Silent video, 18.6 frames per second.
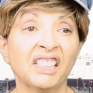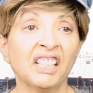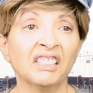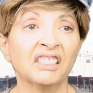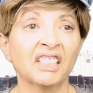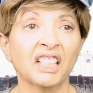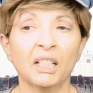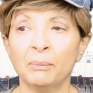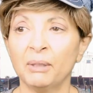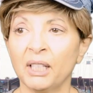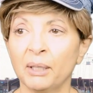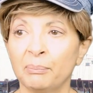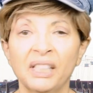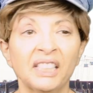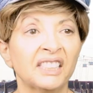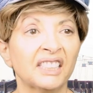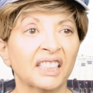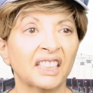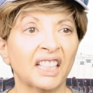This here's going to be a
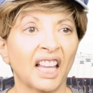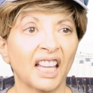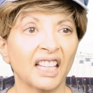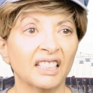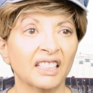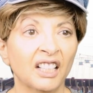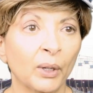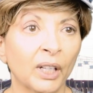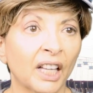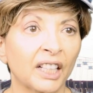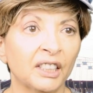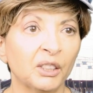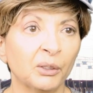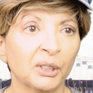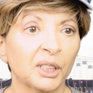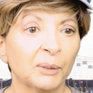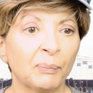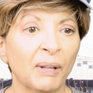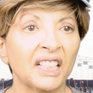piece of cake. All we got to do
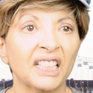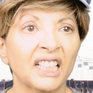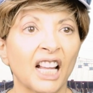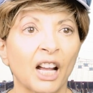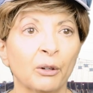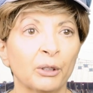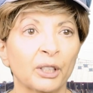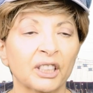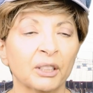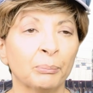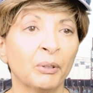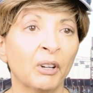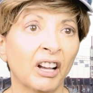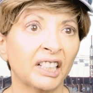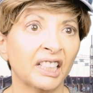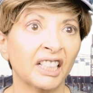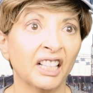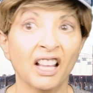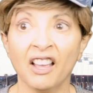is spend an hour at the
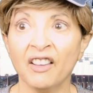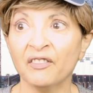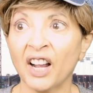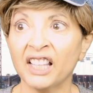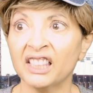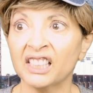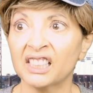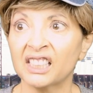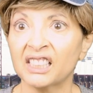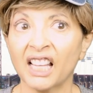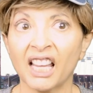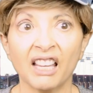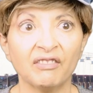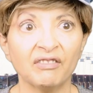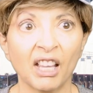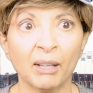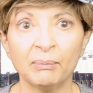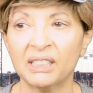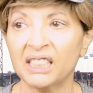potty, find the
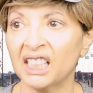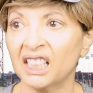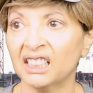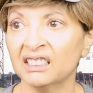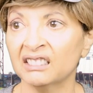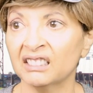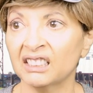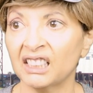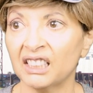safe, empty it, and